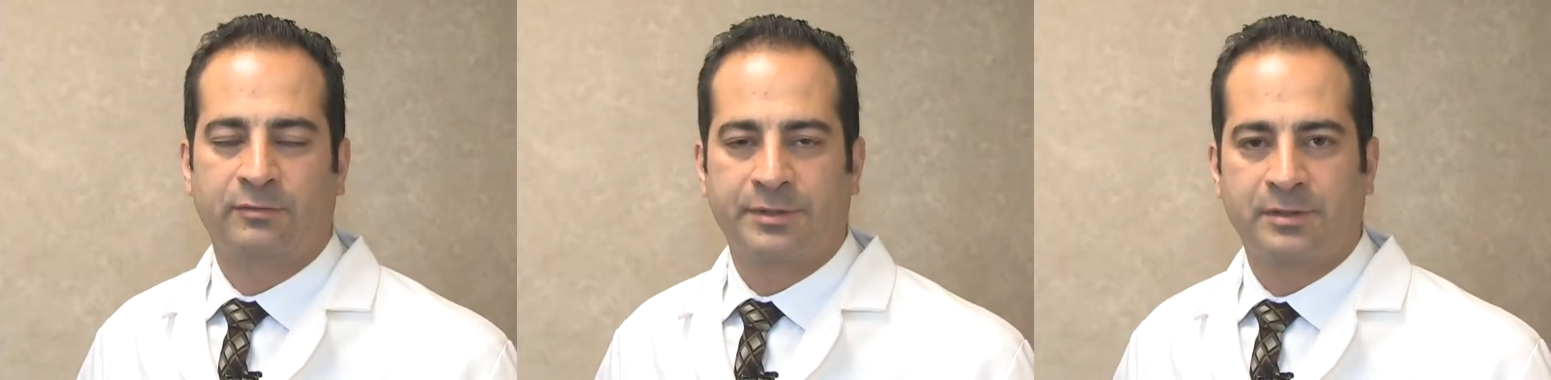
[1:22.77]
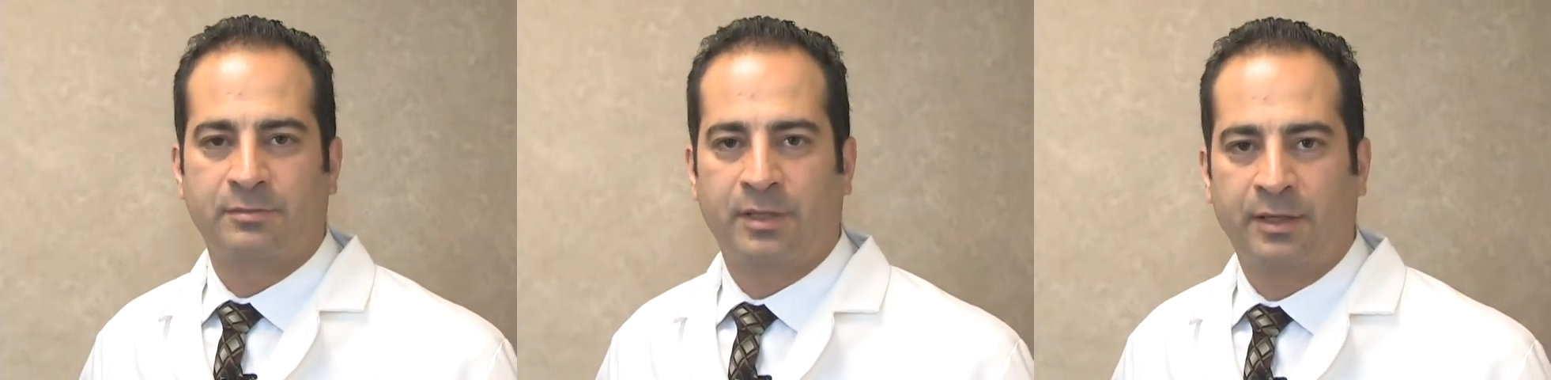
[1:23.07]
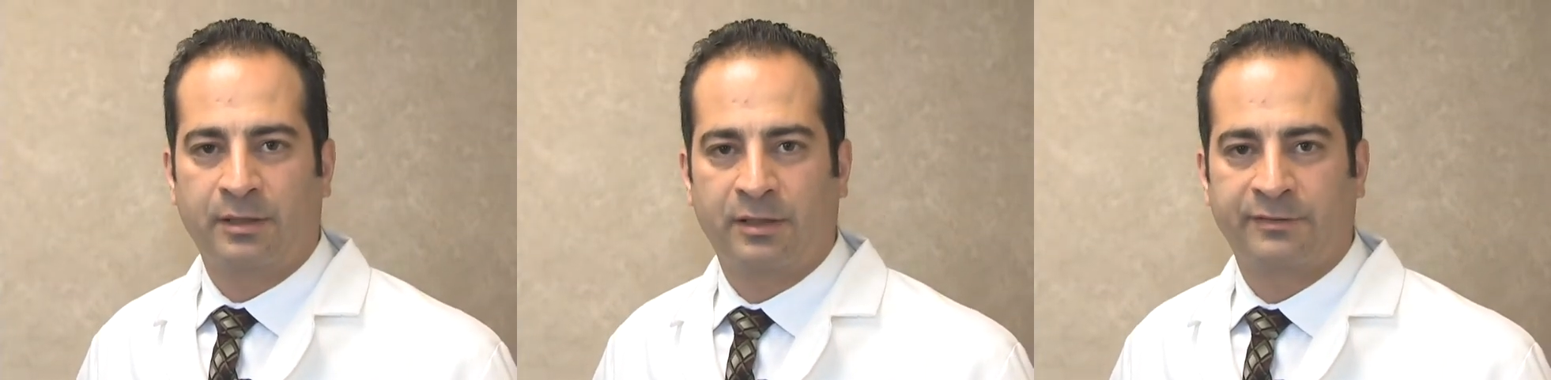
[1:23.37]
was in
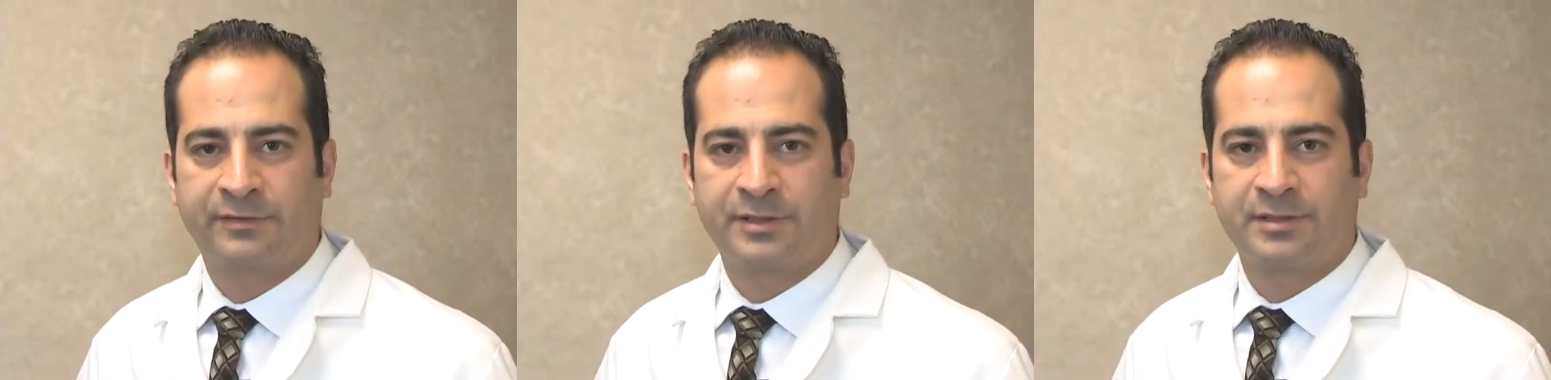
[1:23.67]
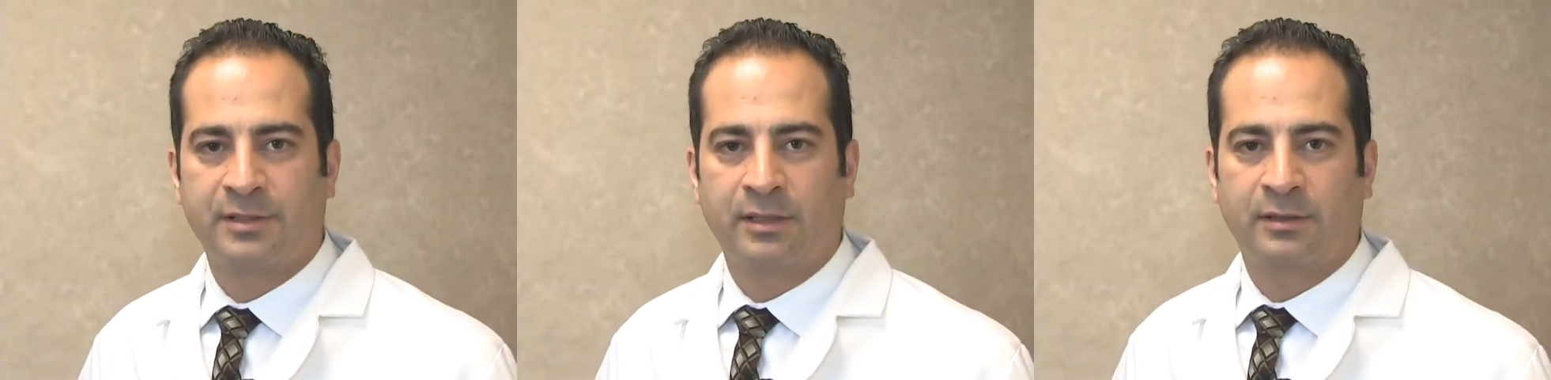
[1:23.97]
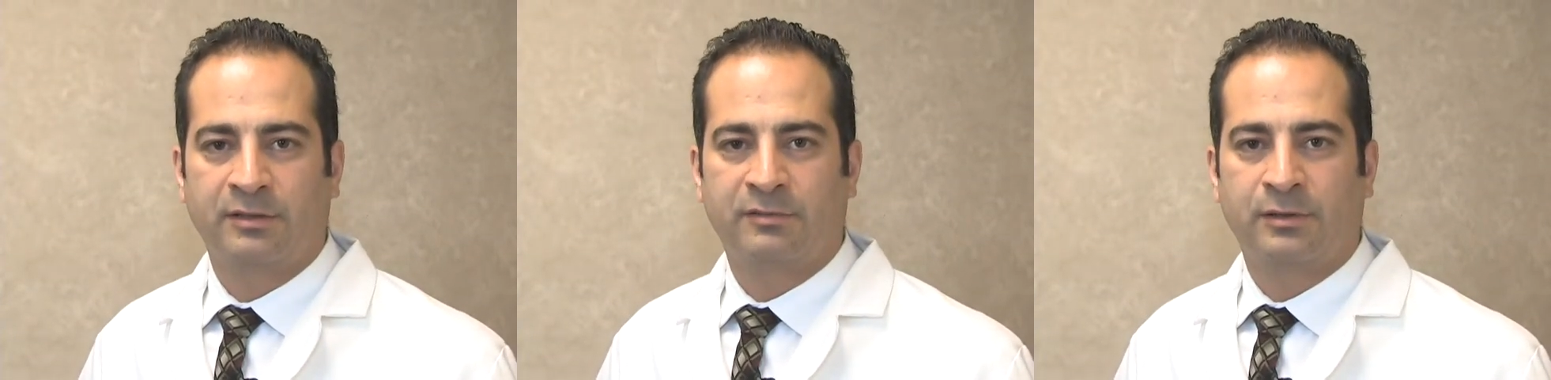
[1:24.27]
my office, he
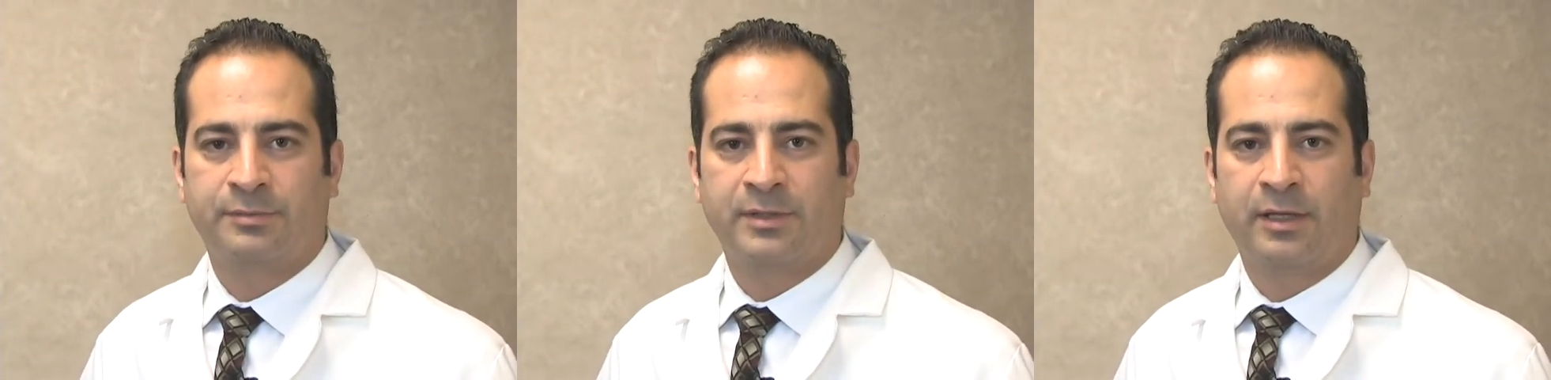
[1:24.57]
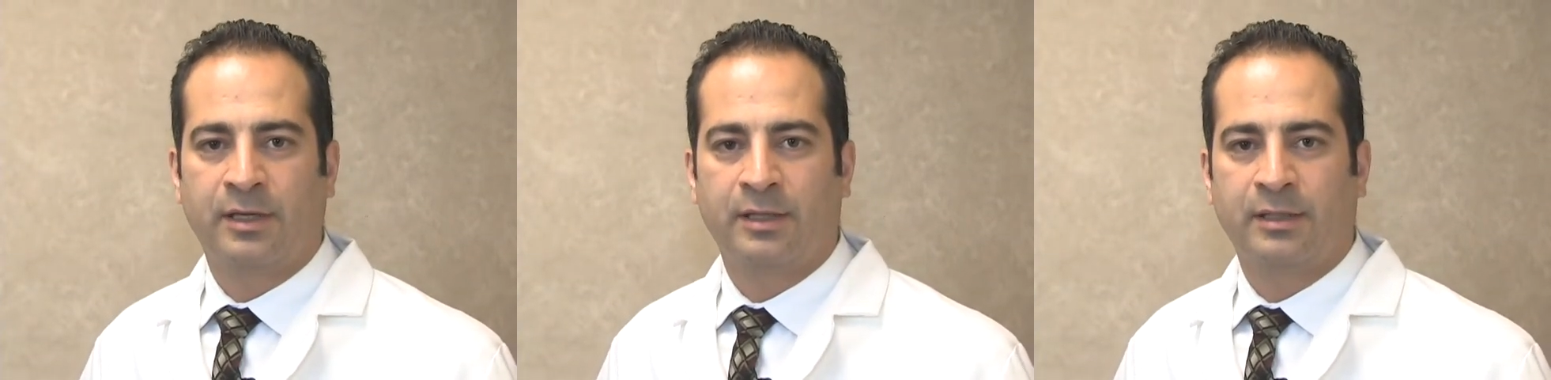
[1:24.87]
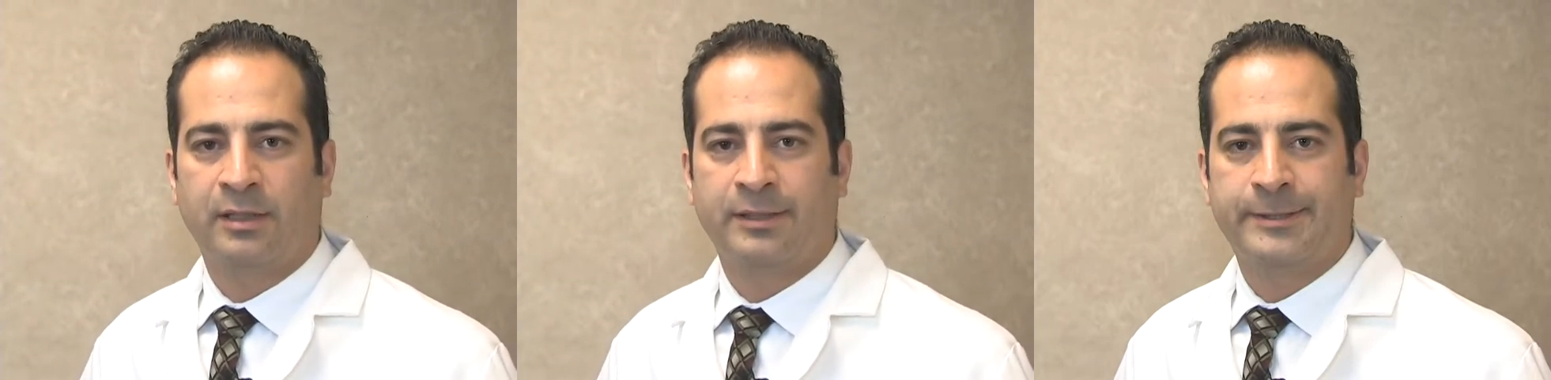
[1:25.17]
developed
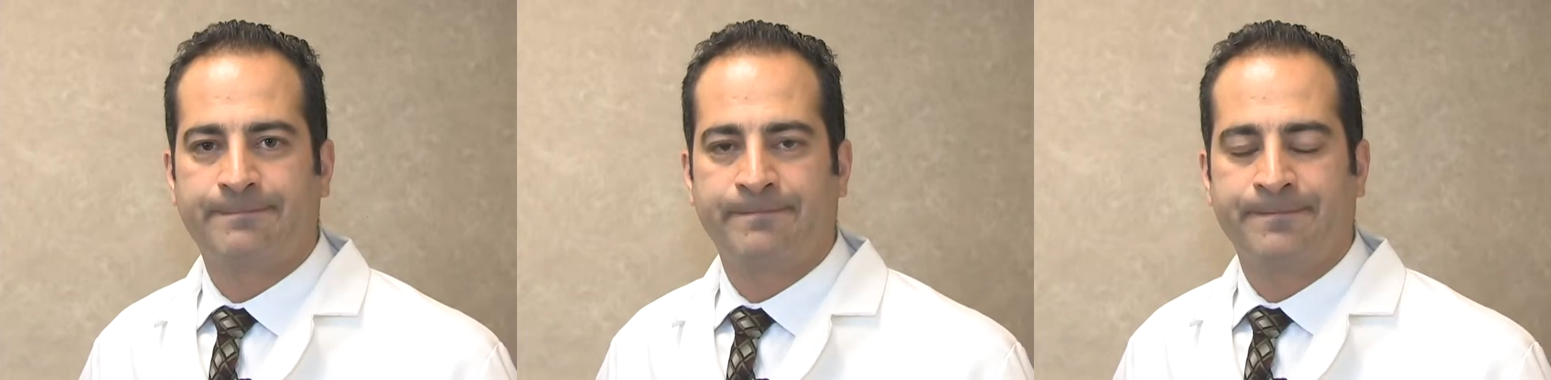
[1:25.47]
a